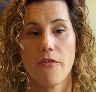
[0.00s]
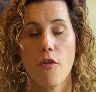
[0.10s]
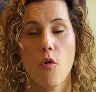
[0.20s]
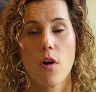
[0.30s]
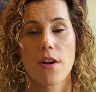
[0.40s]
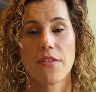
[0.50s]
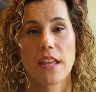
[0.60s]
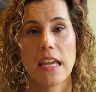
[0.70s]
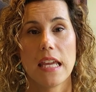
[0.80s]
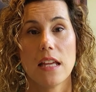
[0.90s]
for
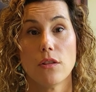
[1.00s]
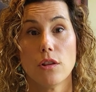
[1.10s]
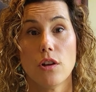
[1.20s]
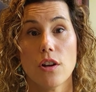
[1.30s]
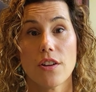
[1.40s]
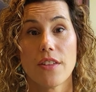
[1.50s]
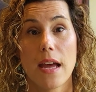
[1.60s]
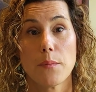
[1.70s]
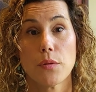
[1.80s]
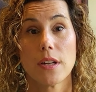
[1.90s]
the look
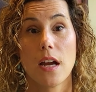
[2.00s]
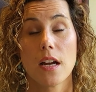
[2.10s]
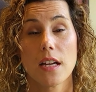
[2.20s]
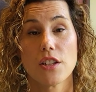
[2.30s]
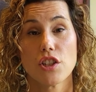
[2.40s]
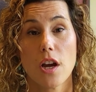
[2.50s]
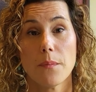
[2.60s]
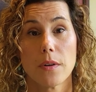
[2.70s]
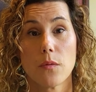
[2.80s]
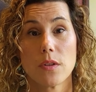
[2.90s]
that Priyanka
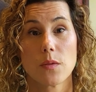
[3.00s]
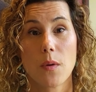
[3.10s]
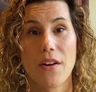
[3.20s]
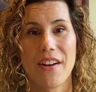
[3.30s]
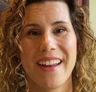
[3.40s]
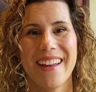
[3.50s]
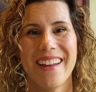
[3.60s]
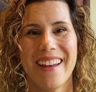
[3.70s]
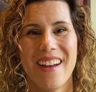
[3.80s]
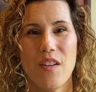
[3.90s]
Chopra was wearing
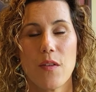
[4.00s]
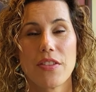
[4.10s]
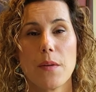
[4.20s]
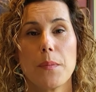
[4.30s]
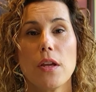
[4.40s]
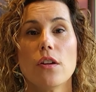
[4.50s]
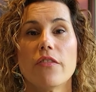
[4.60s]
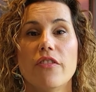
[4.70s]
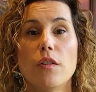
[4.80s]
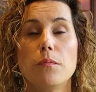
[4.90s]
with the
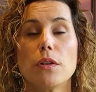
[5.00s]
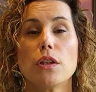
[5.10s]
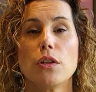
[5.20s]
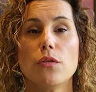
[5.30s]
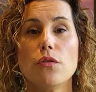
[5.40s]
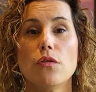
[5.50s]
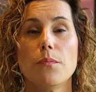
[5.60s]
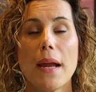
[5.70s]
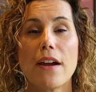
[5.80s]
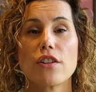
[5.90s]
beautiful blue
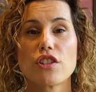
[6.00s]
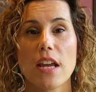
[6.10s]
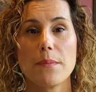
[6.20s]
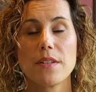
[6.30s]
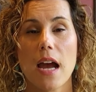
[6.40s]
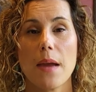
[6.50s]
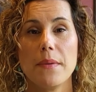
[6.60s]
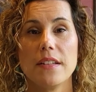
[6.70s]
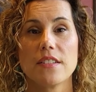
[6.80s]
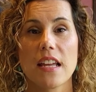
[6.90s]
pear-shaped
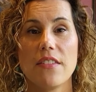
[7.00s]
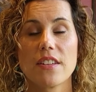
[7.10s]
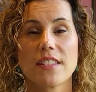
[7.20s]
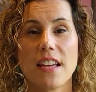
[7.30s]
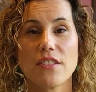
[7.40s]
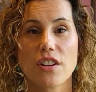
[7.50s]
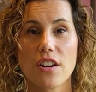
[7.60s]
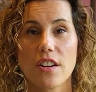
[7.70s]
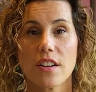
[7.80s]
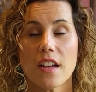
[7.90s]
diamond in the
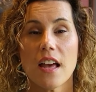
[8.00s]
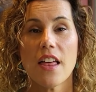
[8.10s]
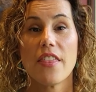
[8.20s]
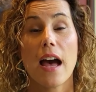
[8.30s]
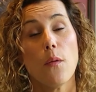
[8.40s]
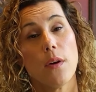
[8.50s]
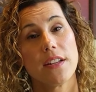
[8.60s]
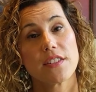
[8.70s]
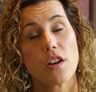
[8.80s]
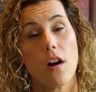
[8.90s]
center. That one
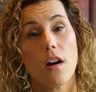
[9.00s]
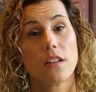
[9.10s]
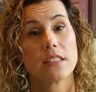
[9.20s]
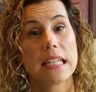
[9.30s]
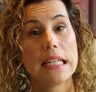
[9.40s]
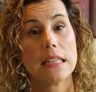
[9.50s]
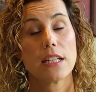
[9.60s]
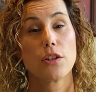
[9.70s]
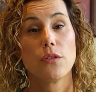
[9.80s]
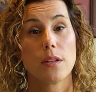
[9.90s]
is called the
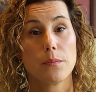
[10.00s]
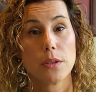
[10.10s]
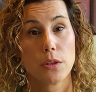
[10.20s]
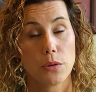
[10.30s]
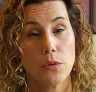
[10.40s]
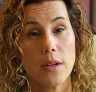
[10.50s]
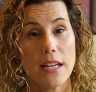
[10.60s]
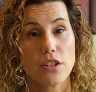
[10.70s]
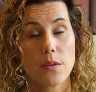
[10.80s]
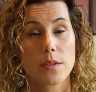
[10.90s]
Laguna Blu
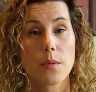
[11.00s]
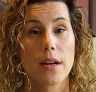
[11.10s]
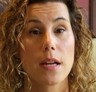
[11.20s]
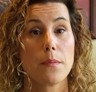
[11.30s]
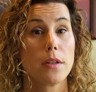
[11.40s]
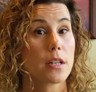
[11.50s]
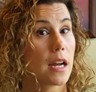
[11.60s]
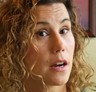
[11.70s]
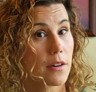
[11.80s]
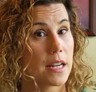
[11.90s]
and she was wearing a
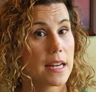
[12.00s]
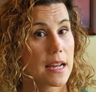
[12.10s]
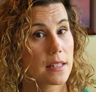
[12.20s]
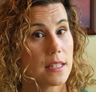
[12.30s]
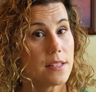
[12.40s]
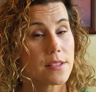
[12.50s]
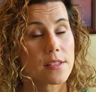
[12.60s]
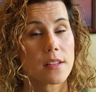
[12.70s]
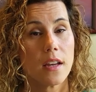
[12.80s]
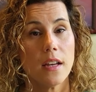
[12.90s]
Bulgari
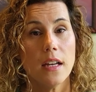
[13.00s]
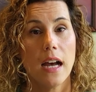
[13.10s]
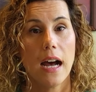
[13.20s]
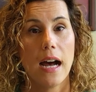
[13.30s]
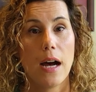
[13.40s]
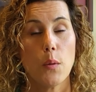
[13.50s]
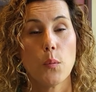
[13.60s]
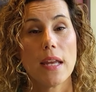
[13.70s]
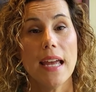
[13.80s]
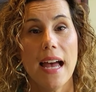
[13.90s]
necklace. Uh, we